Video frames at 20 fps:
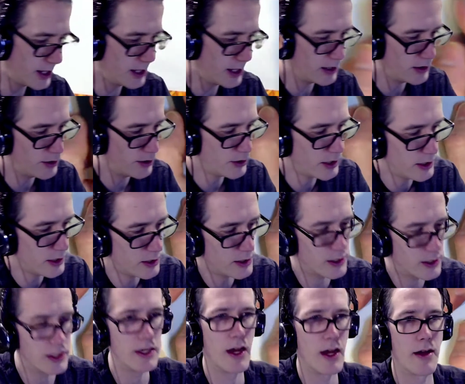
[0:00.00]
then I look at the
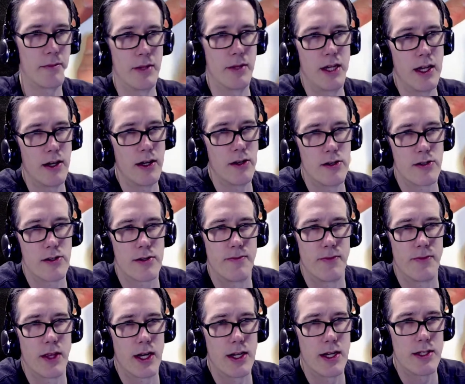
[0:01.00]
denominators
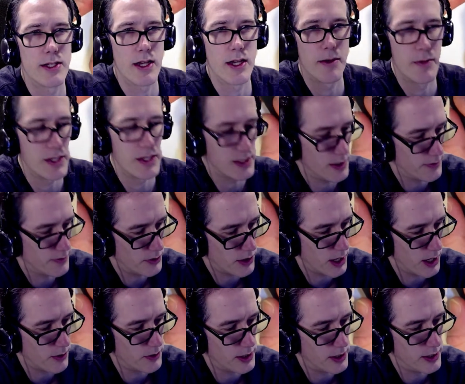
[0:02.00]
and I say to myself,
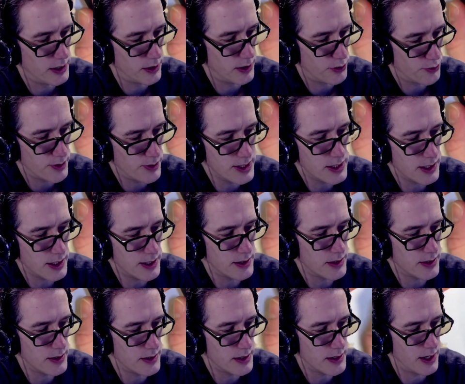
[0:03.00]
okay, well, I need 3
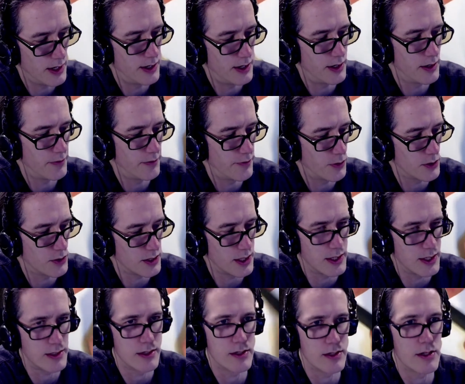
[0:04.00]
slices and I need 4
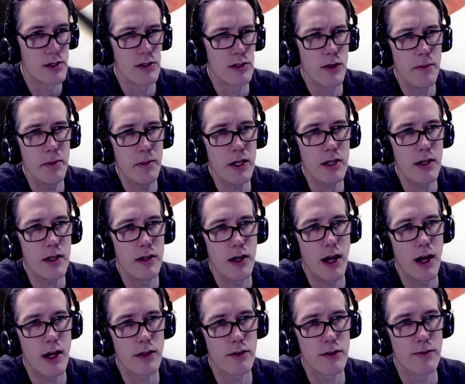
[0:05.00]
slices. So I pick
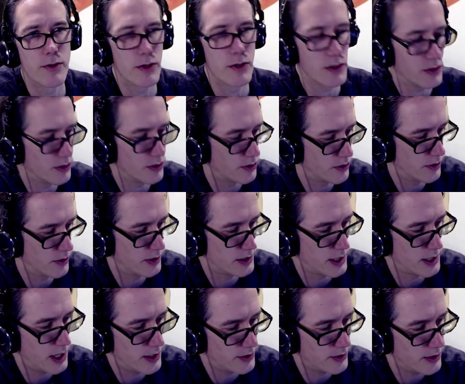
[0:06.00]
either vertical or
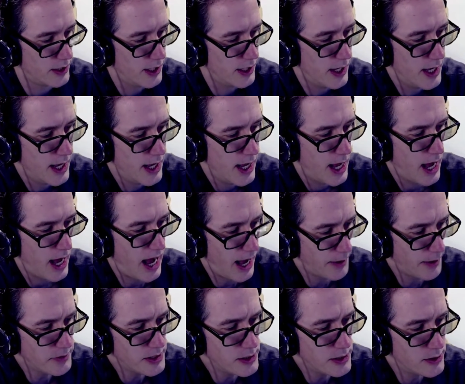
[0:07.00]
horizontal.
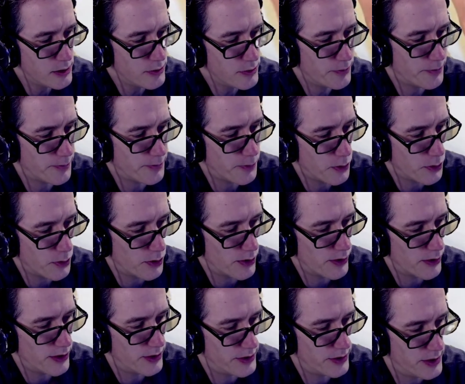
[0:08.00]
I'm going to do
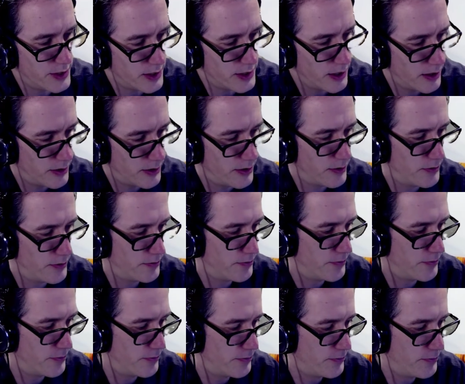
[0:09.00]
4 on the
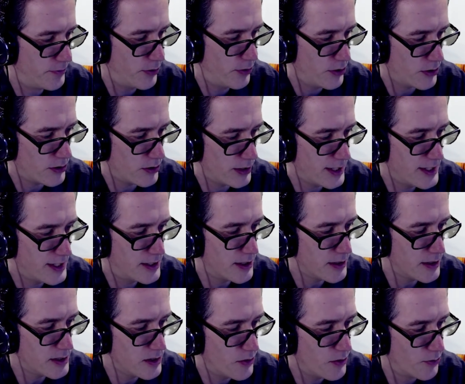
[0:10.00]
vertical. It
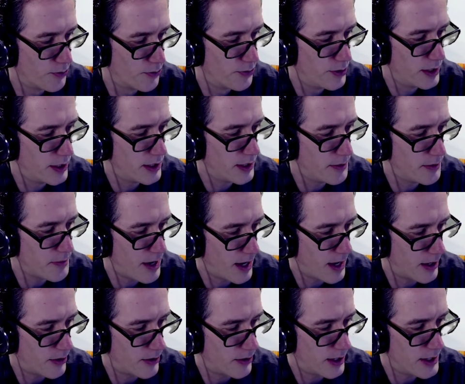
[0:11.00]
doesn't really
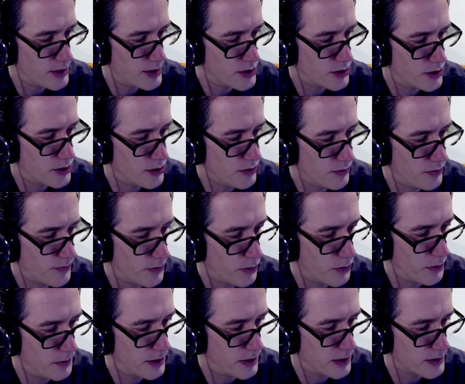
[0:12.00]
matter. I just choose
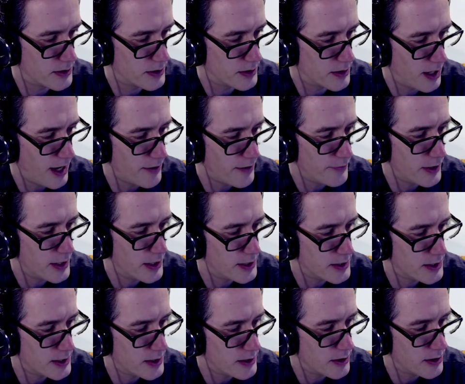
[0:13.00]
4 because I find
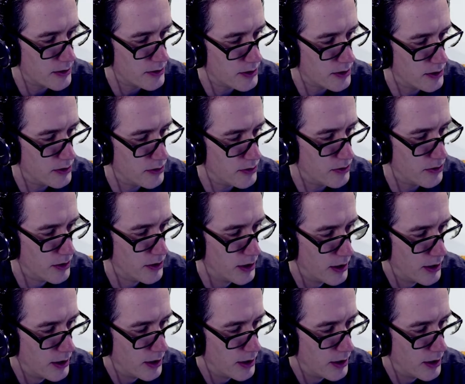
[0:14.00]
it's easier to do